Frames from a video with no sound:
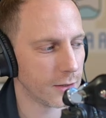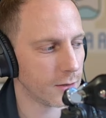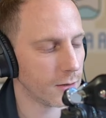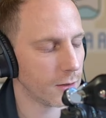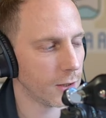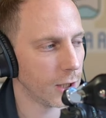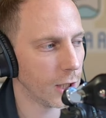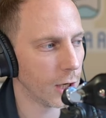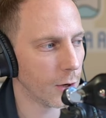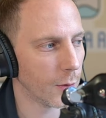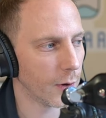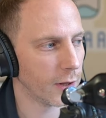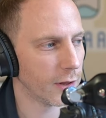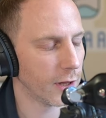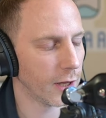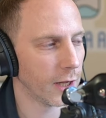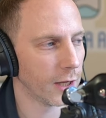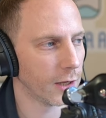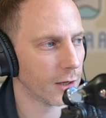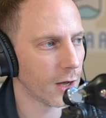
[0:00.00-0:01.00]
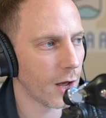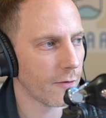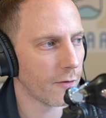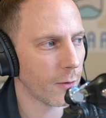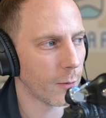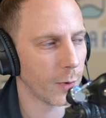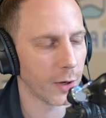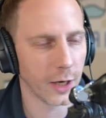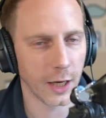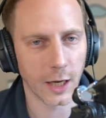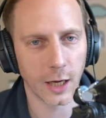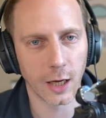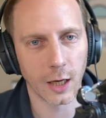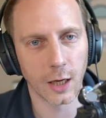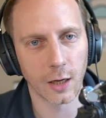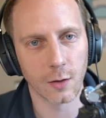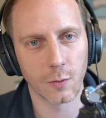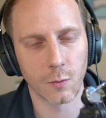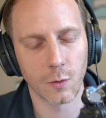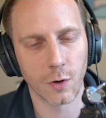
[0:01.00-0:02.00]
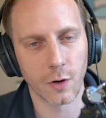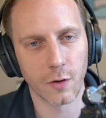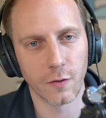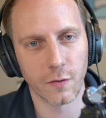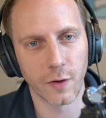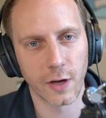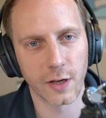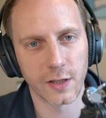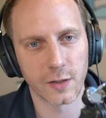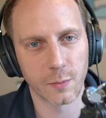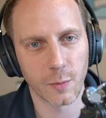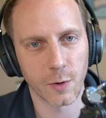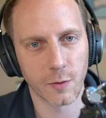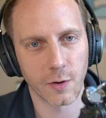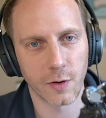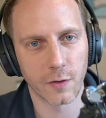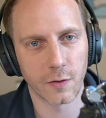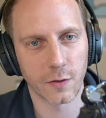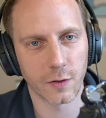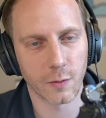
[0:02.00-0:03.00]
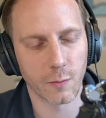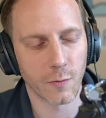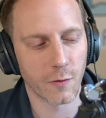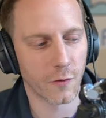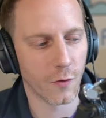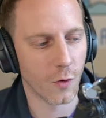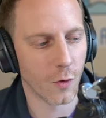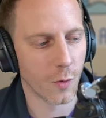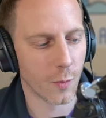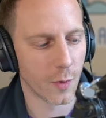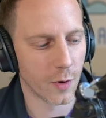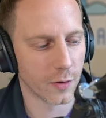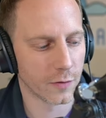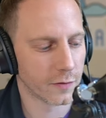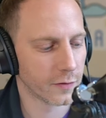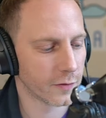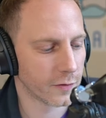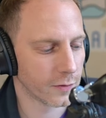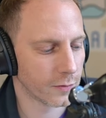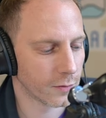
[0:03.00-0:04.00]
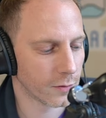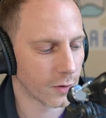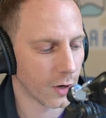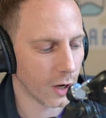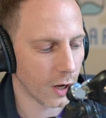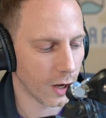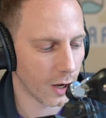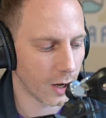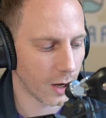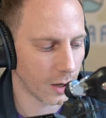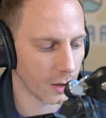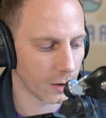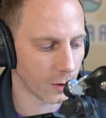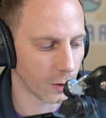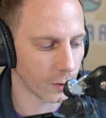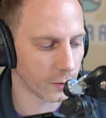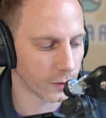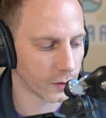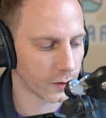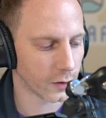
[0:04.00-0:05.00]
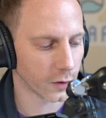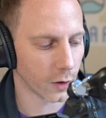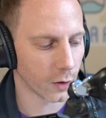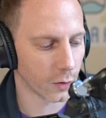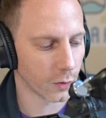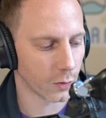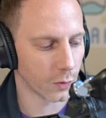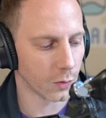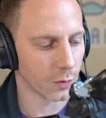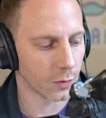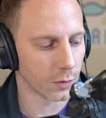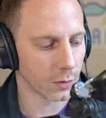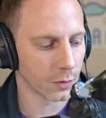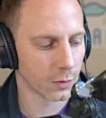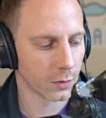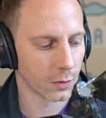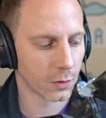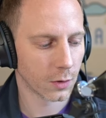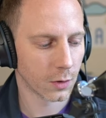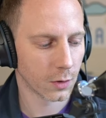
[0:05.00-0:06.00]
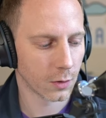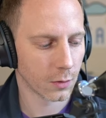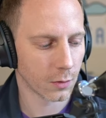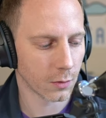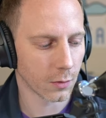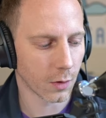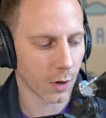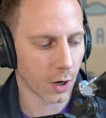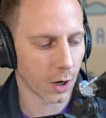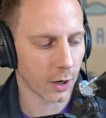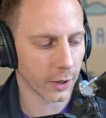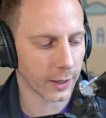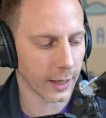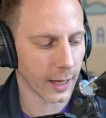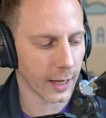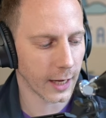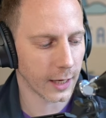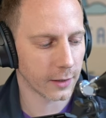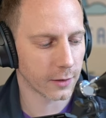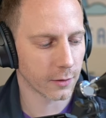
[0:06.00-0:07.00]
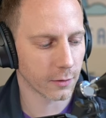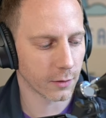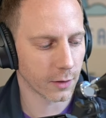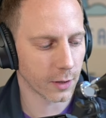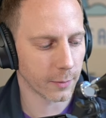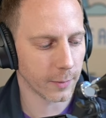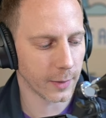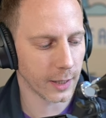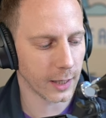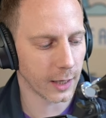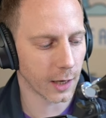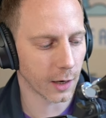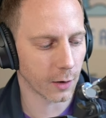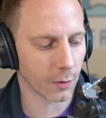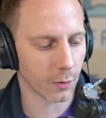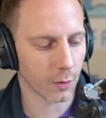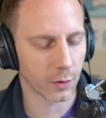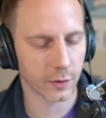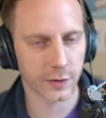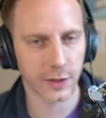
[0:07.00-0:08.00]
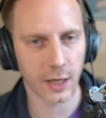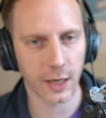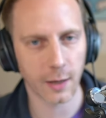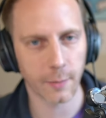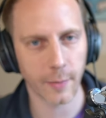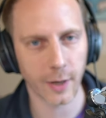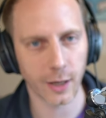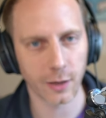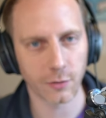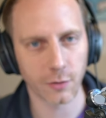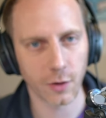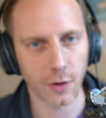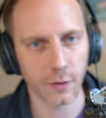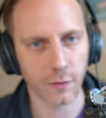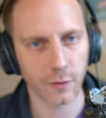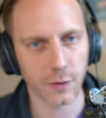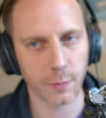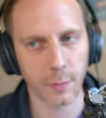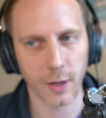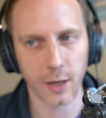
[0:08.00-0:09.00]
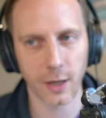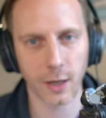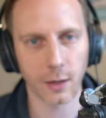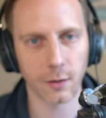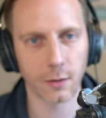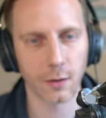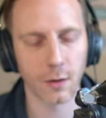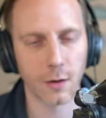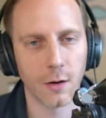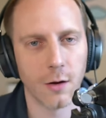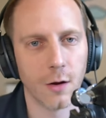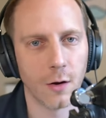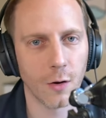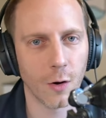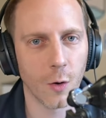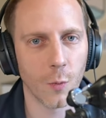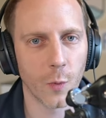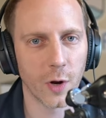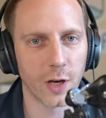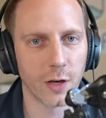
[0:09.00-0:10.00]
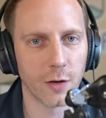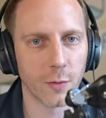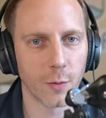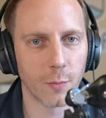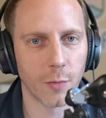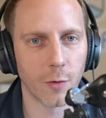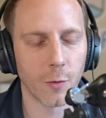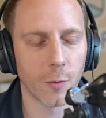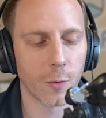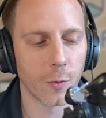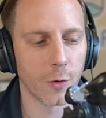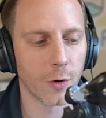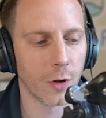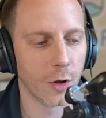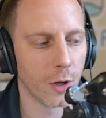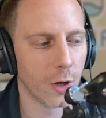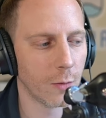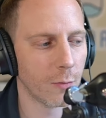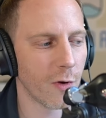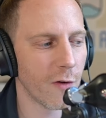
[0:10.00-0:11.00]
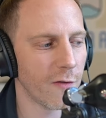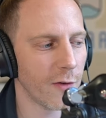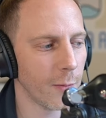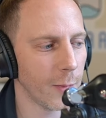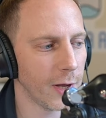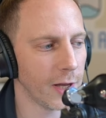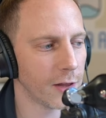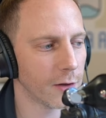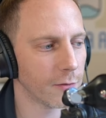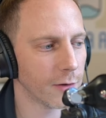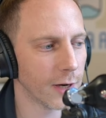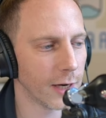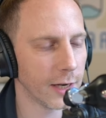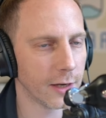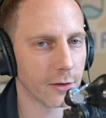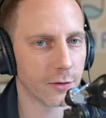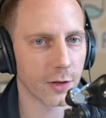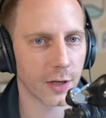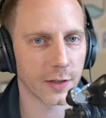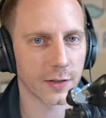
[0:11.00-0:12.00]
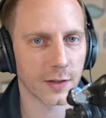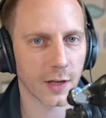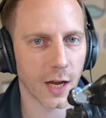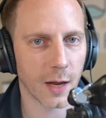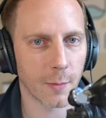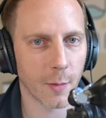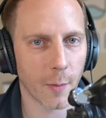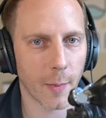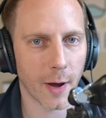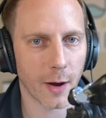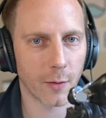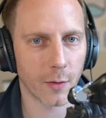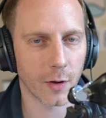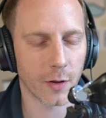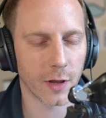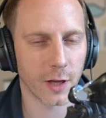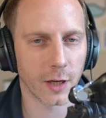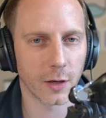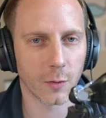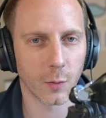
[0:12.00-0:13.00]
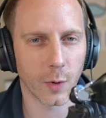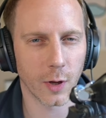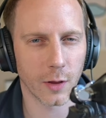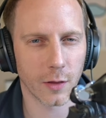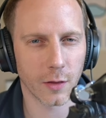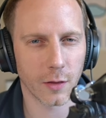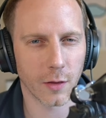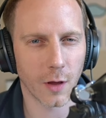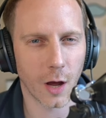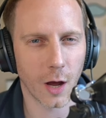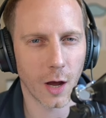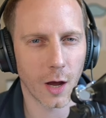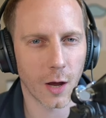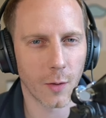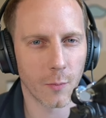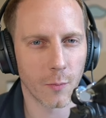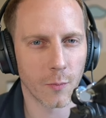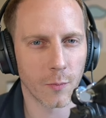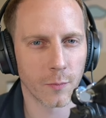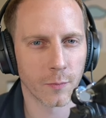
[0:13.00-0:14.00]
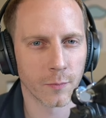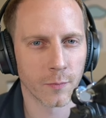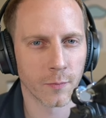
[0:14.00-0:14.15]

You know, I think everybody will have experienced some form of uh, console or or arcade, you know, an Amiga or a Sega Mega Drive, depending and when you were born. But for me, the real interest came about, I think, with um,